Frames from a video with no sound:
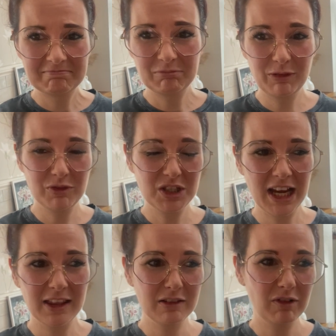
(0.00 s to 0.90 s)
We've
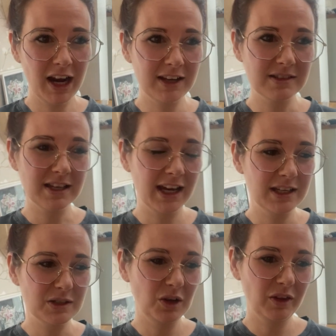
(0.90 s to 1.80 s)
checked the right hand side,
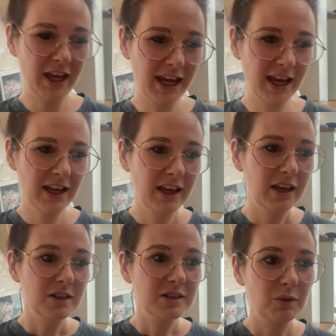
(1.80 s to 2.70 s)
it's not there.
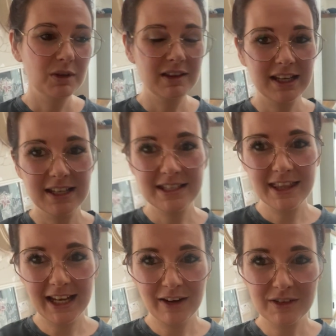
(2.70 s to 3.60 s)
So we think it's in
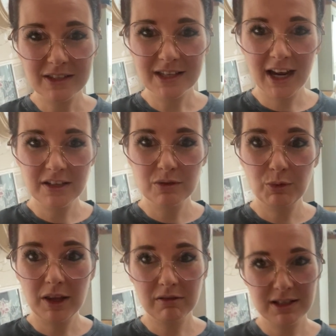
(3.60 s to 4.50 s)
the left hand side.
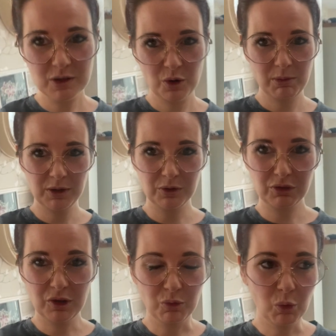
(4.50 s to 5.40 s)
Whether it's coming up
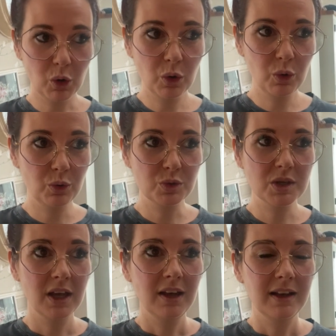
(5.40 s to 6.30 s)
through the walls,
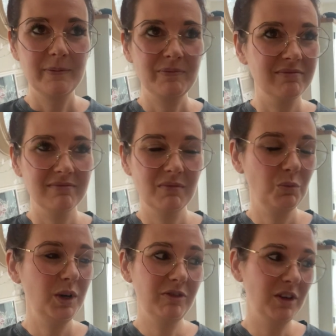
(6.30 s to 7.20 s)

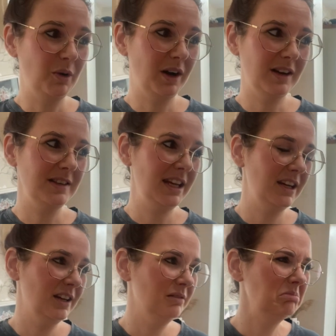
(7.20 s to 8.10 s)
we've no
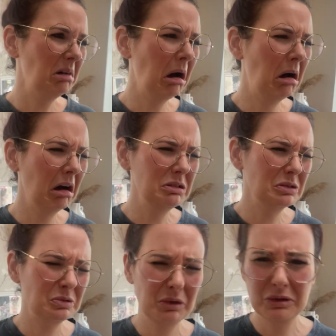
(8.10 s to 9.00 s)
idea. Oh, I
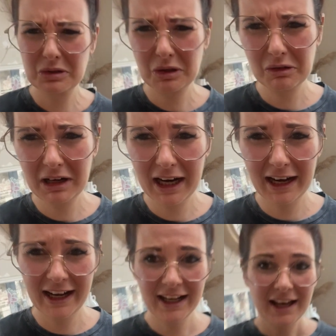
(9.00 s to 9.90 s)
just want to
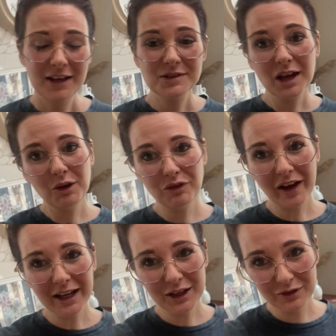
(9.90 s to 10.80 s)
cry. So
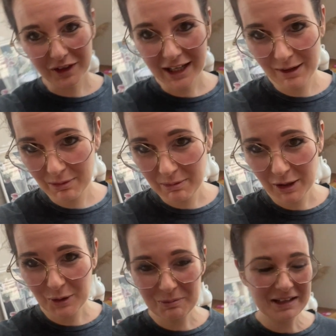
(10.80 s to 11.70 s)
thank you for keeping me
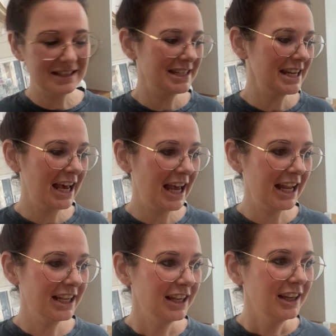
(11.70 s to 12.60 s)
company
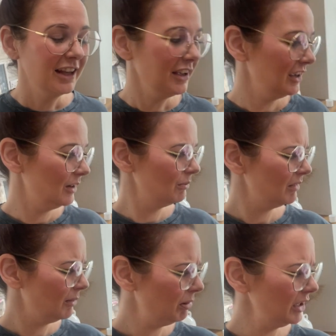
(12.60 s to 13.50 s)
today. I
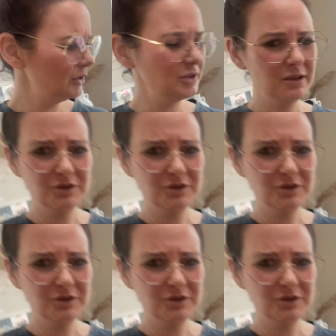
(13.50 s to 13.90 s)
probably could do